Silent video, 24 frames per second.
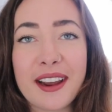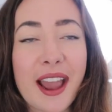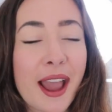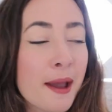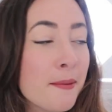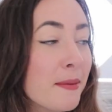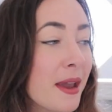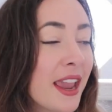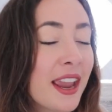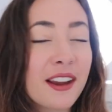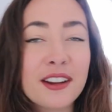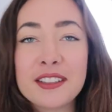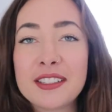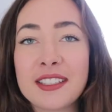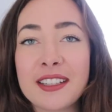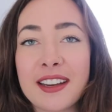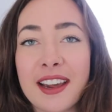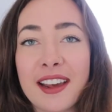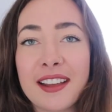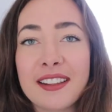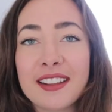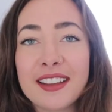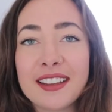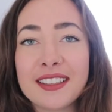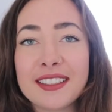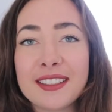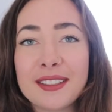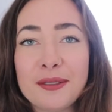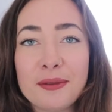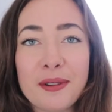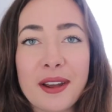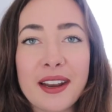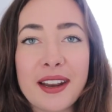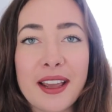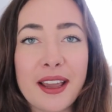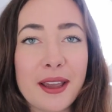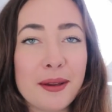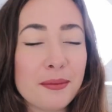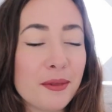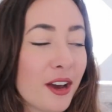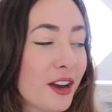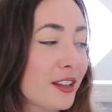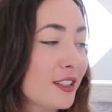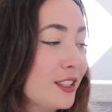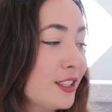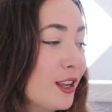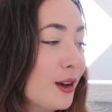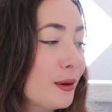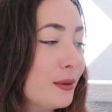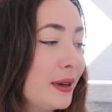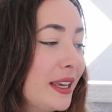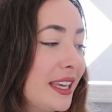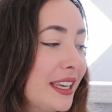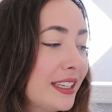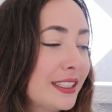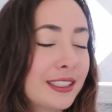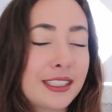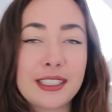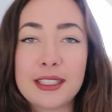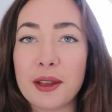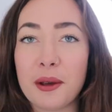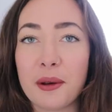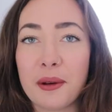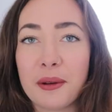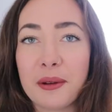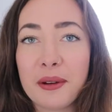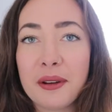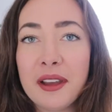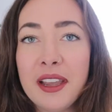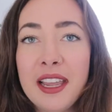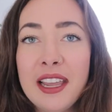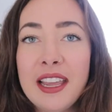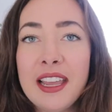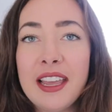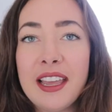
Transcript: I'm a hairstylist when I am not sewing, so